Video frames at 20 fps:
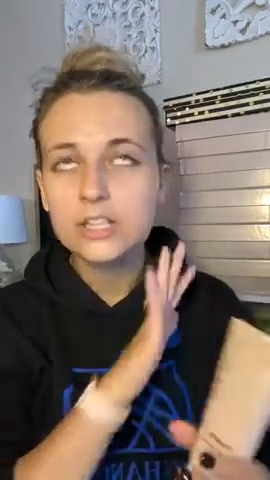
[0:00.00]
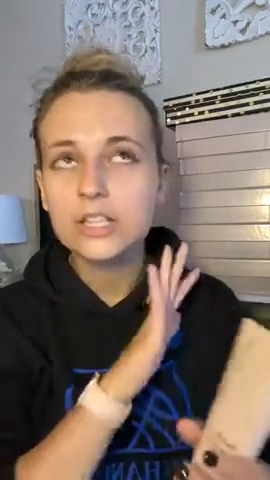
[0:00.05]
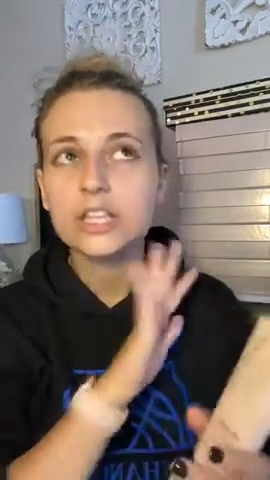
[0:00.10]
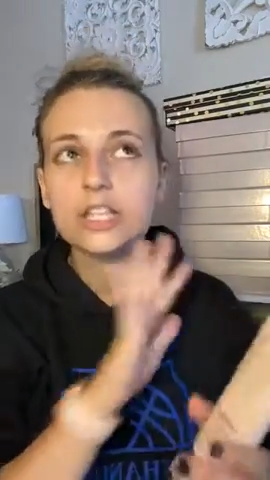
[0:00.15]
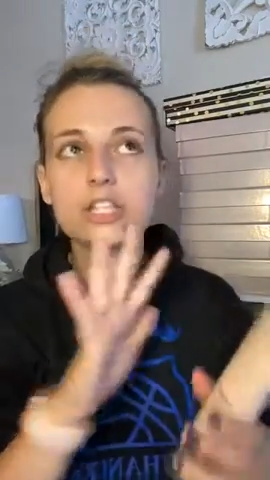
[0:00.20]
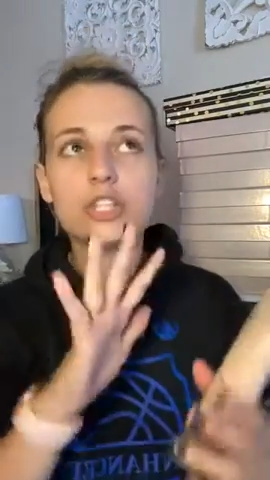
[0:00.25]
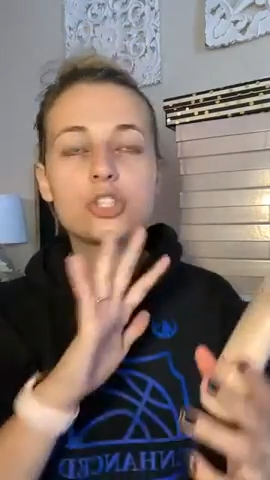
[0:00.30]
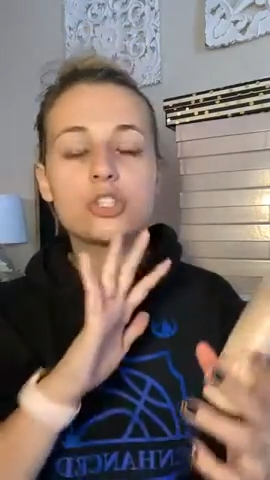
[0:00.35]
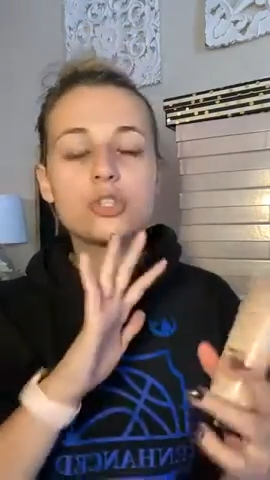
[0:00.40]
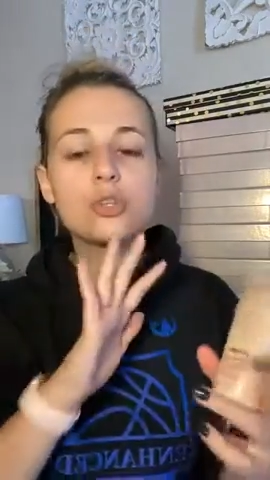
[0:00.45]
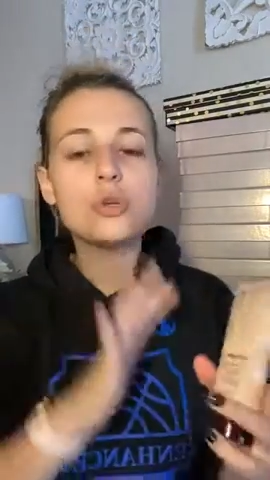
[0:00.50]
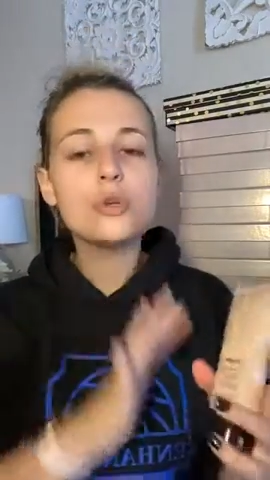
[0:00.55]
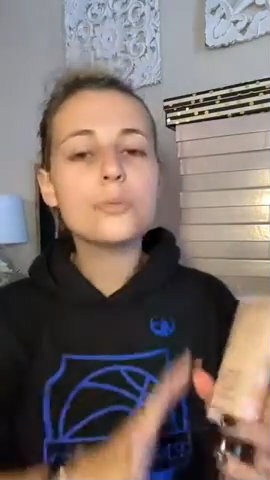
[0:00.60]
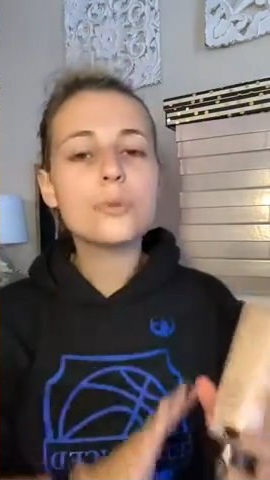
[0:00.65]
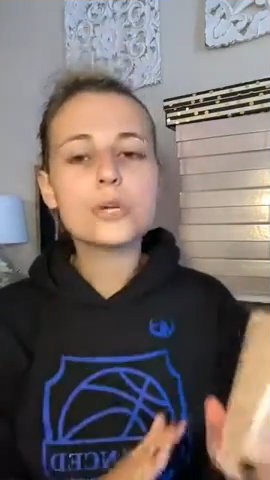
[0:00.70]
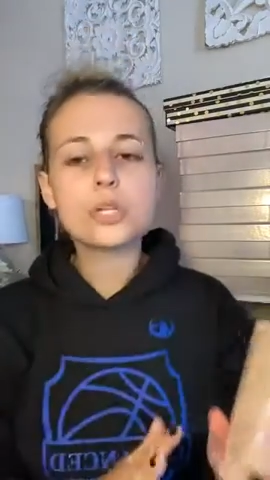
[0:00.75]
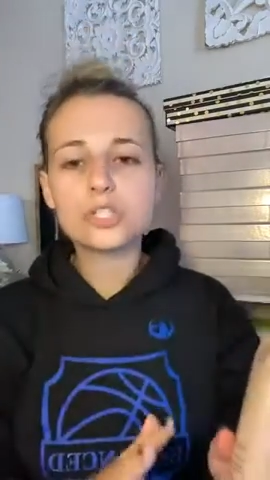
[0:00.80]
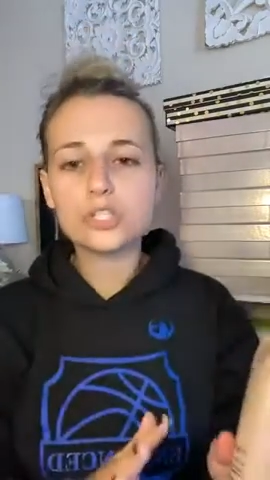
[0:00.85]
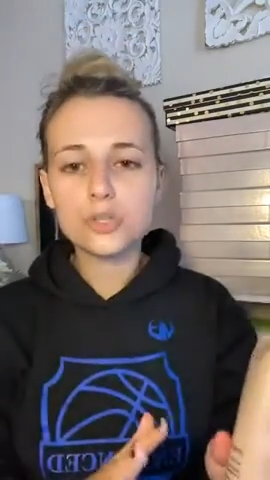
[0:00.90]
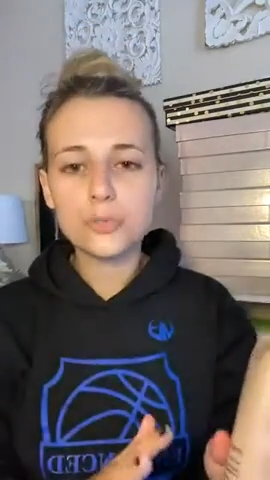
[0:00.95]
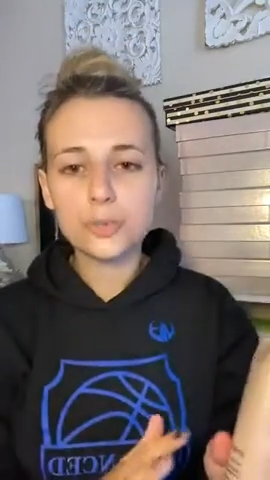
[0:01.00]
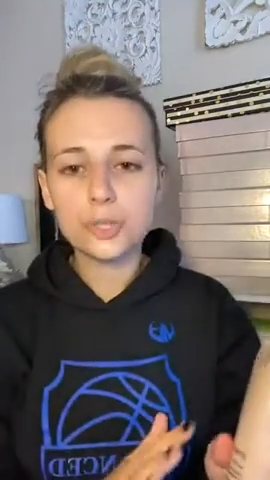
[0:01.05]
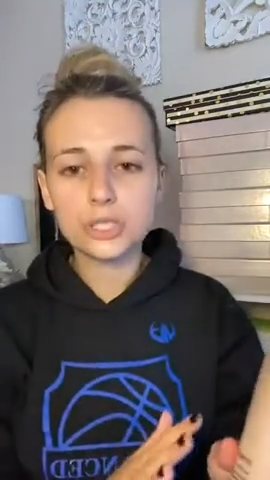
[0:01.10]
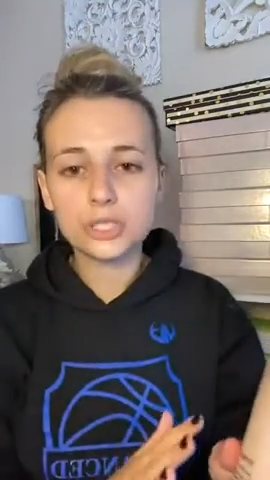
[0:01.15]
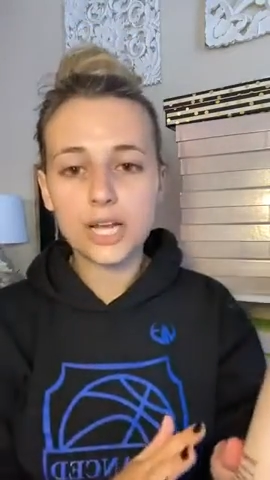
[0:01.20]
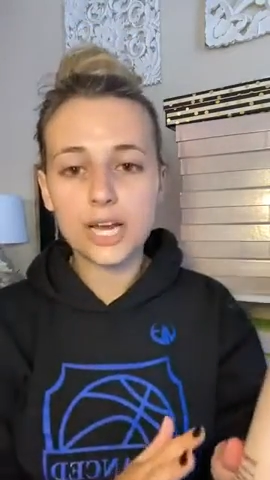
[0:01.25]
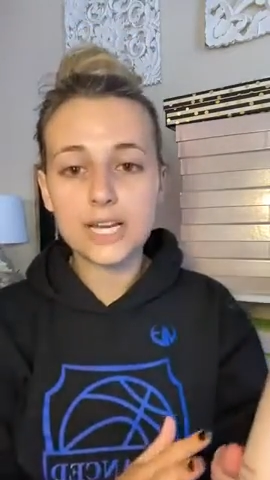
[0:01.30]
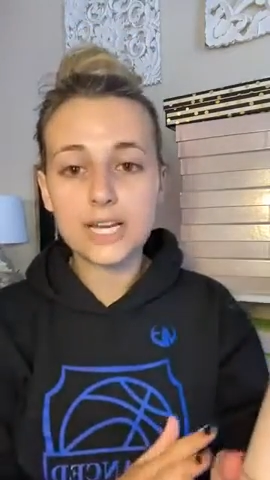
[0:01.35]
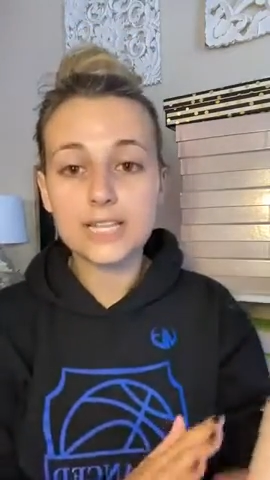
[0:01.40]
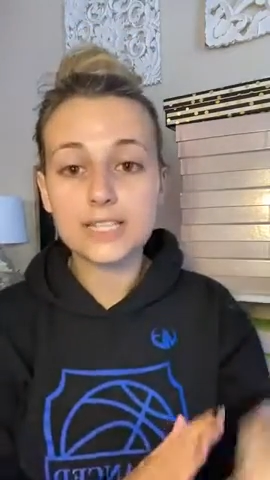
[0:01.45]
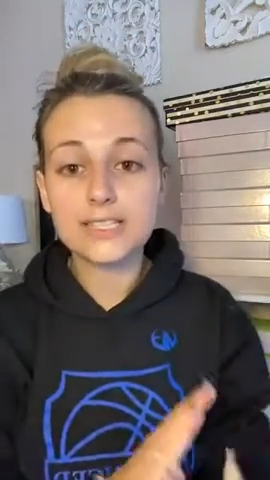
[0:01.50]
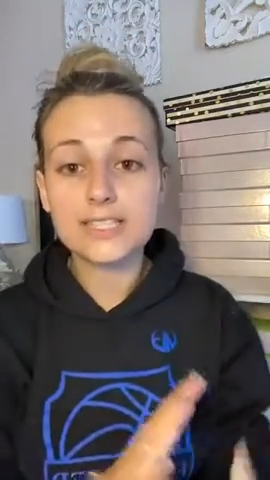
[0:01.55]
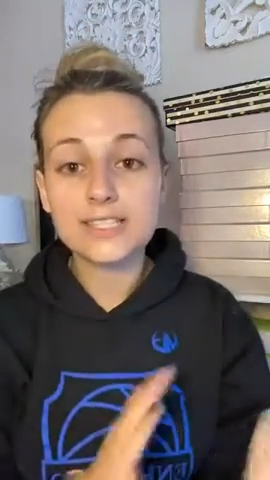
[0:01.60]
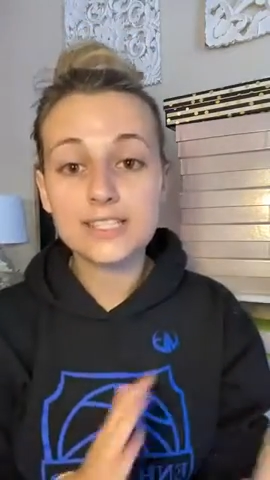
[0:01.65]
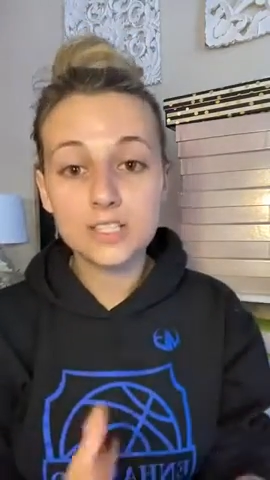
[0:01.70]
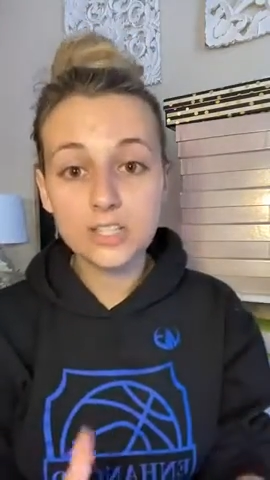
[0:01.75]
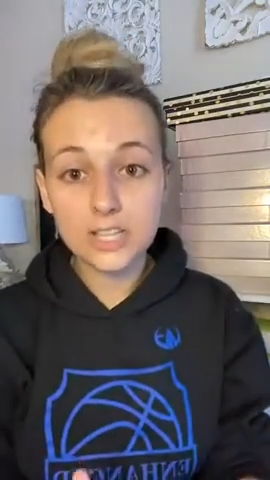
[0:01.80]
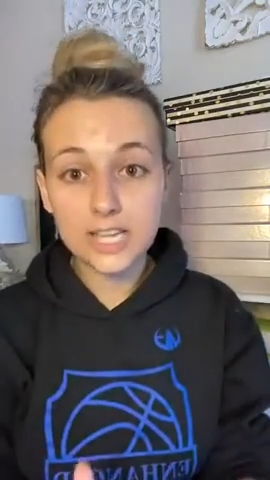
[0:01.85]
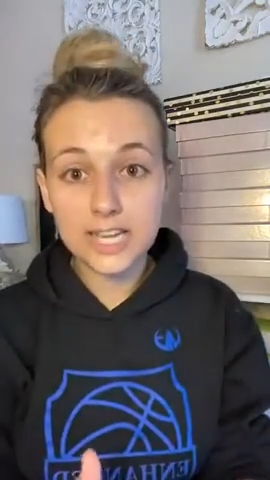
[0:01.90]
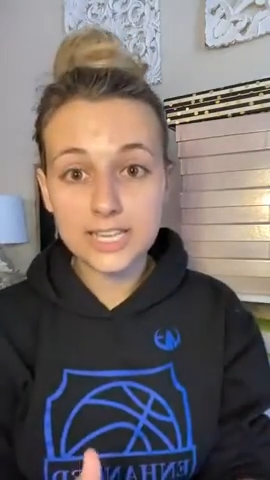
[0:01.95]
like super, super light. It's
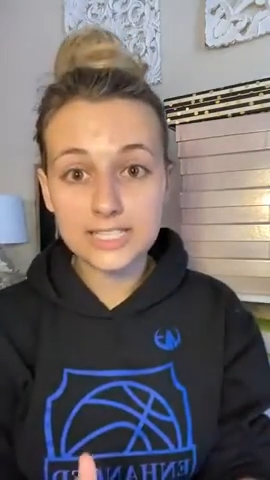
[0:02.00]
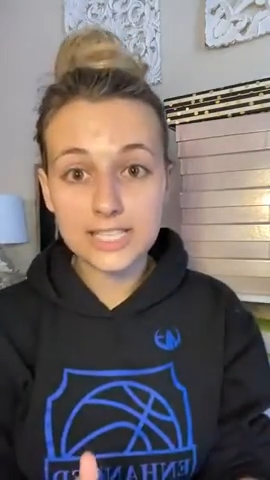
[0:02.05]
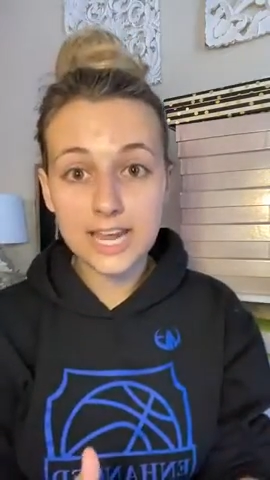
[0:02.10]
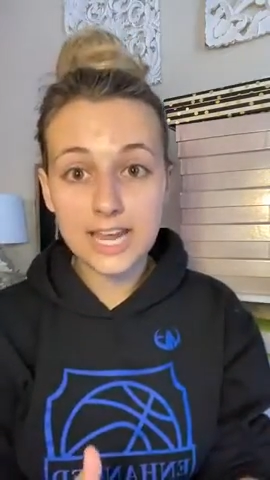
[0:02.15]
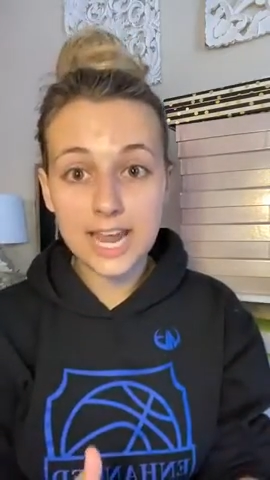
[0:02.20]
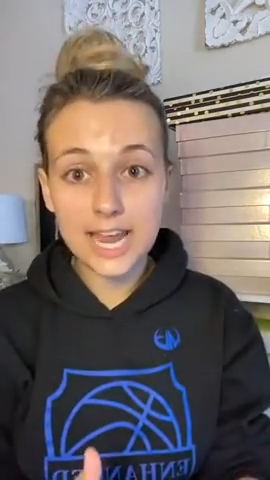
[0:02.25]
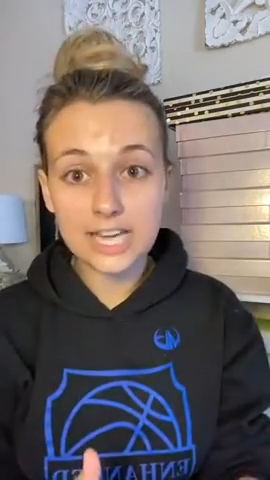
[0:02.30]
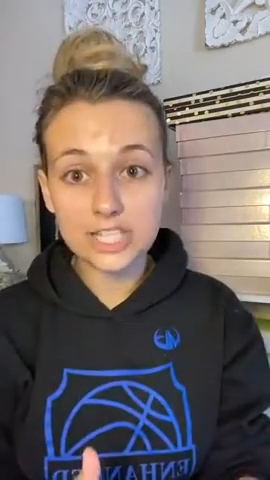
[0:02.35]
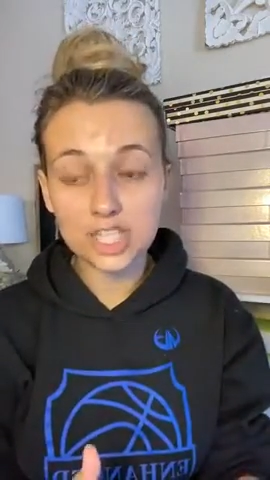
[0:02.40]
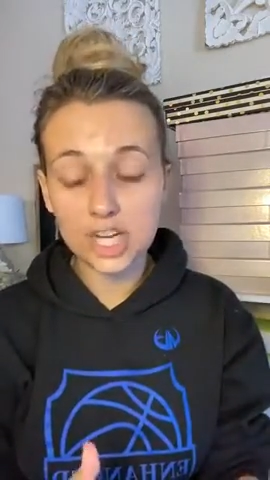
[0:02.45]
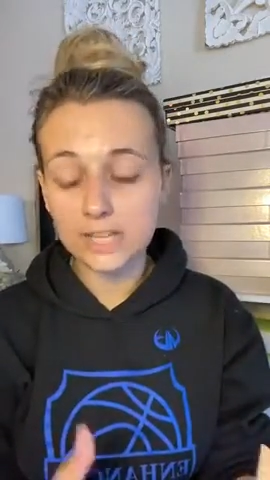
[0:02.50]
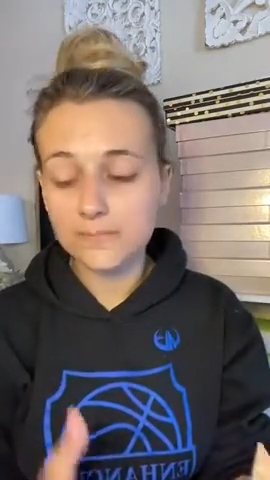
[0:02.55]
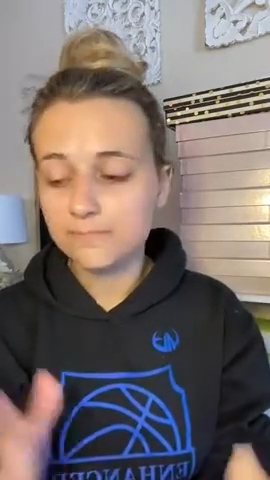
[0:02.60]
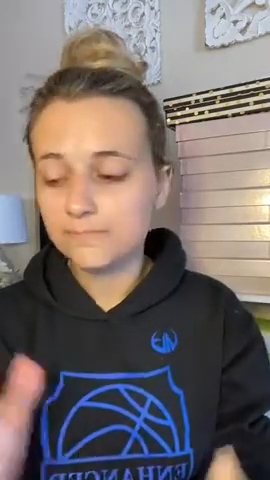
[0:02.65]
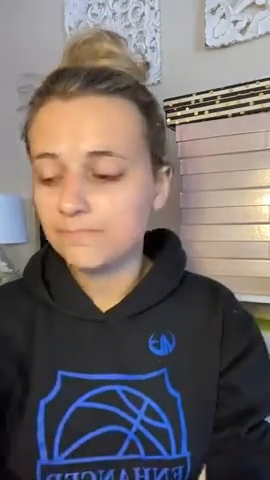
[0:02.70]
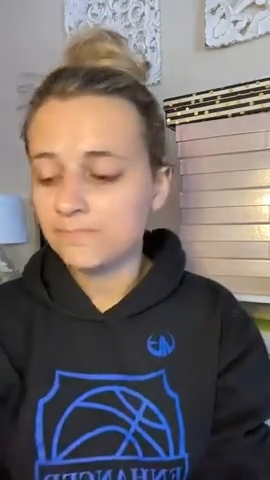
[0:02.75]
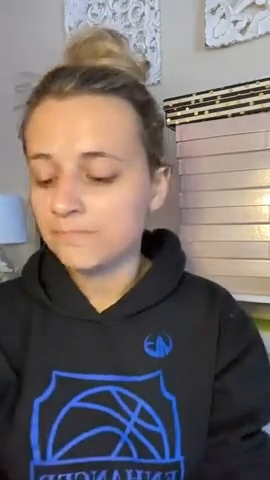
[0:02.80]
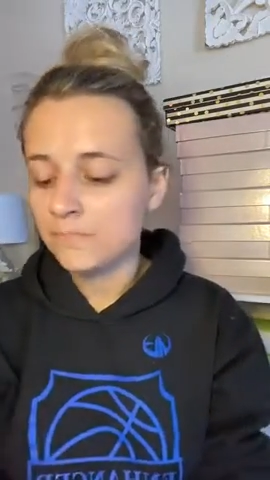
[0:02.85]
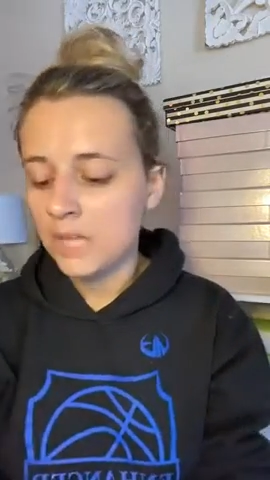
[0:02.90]
still anti-aging.